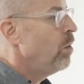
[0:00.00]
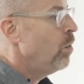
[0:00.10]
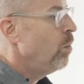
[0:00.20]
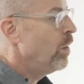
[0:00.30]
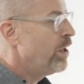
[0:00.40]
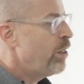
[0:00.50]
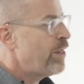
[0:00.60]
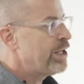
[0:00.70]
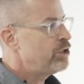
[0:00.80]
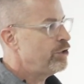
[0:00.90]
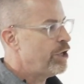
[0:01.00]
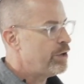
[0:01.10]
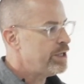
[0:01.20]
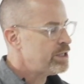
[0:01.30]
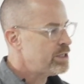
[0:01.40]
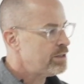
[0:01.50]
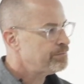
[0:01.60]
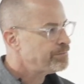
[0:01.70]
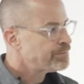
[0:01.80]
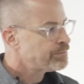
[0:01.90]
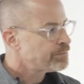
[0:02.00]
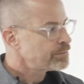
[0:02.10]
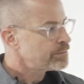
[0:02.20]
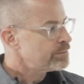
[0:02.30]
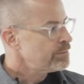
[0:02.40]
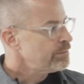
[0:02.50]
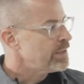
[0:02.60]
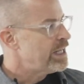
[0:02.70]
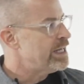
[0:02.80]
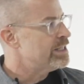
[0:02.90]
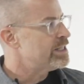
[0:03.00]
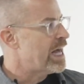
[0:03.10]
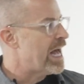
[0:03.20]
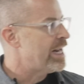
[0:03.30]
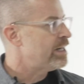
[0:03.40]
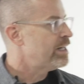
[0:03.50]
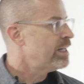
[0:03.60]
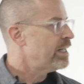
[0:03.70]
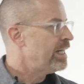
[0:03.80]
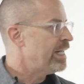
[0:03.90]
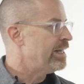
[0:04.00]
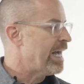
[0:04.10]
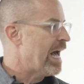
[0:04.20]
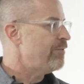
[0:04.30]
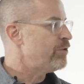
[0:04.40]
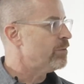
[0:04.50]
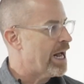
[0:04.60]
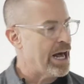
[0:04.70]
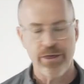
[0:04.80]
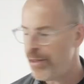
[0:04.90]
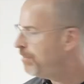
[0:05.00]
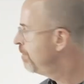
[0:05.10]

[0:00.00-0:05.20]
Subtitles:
One of the things you'll notice is that in the aftermath,